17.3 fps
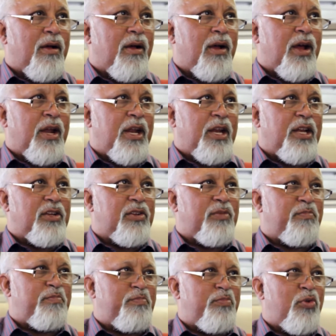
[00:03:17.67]
and it
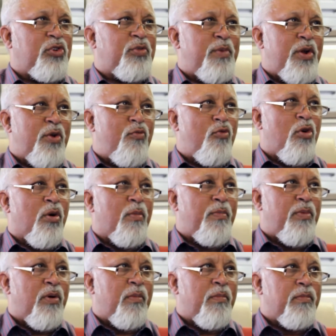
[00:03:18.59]
puts me at rock
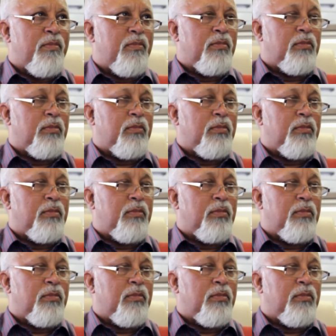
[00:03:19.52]
bottom.